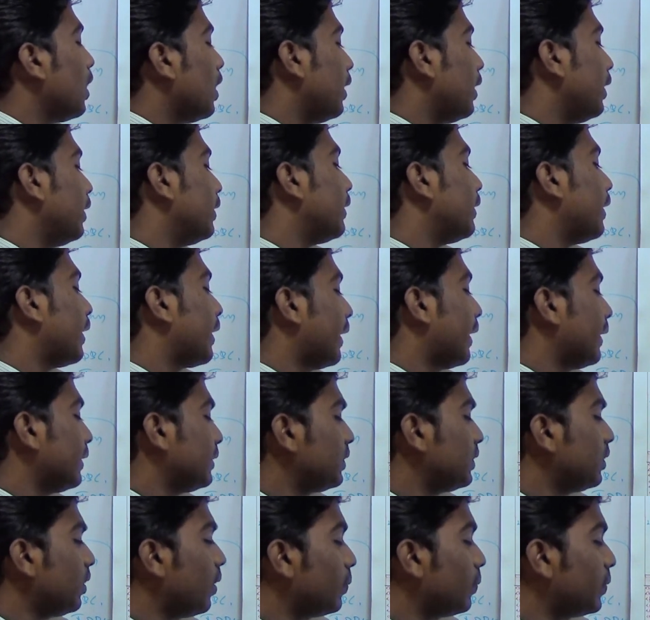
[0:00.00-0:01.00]
In the
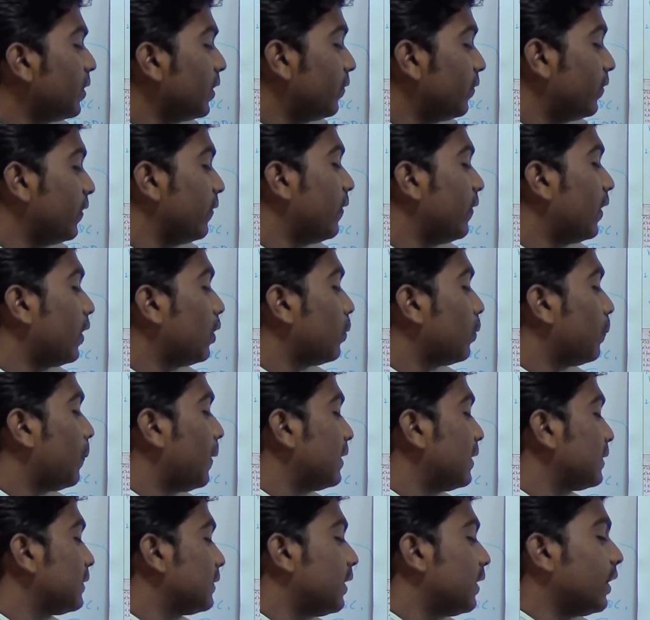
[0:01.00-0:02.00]
connection object, we want to
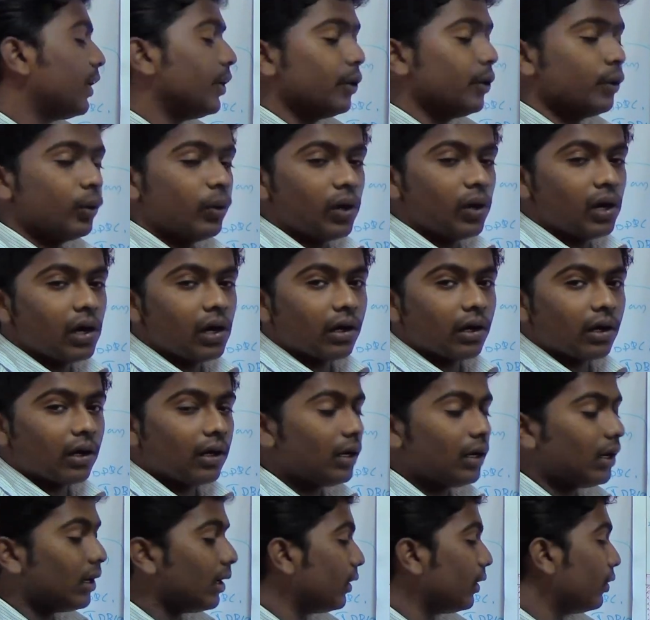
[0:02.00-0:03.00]
pass the
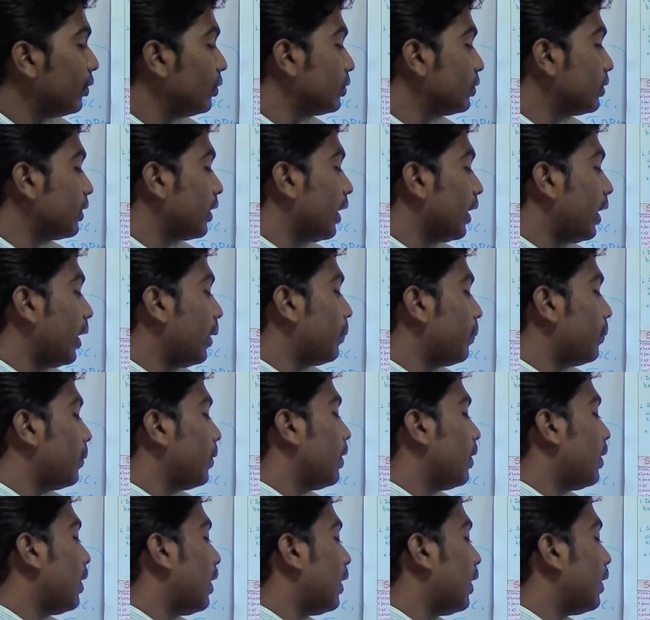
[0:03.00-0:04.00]
URL, username,
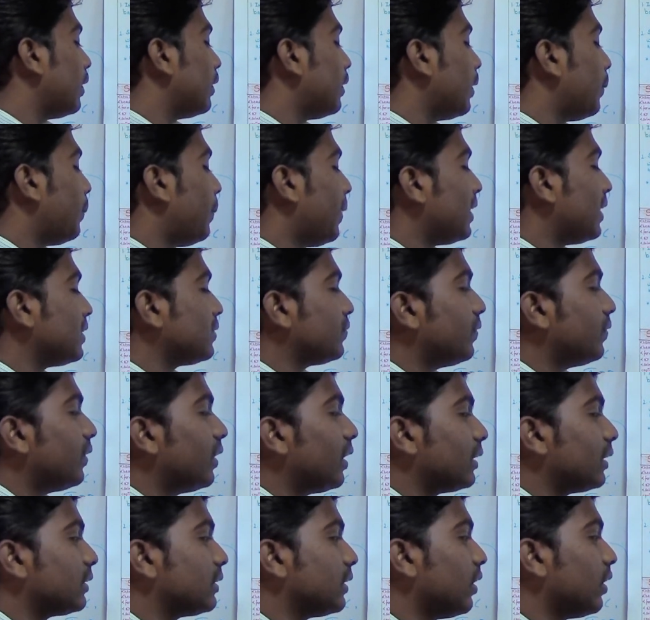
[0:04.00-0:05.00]
and the
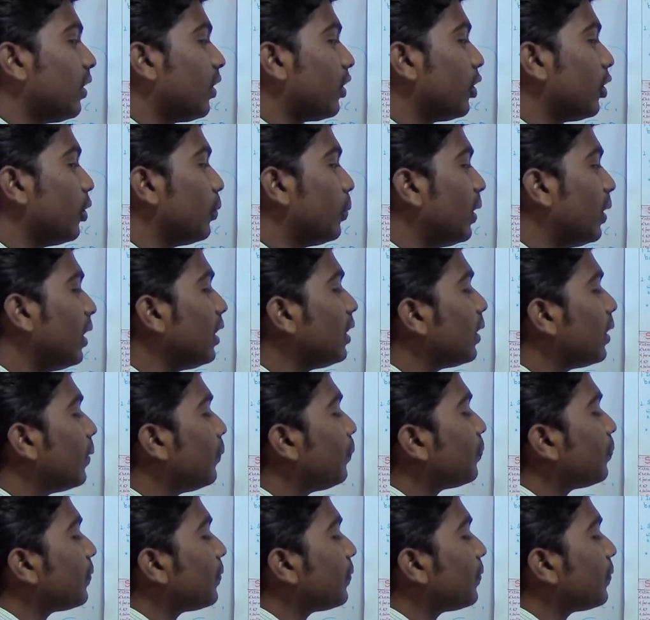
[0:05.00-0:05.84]
password as an argument.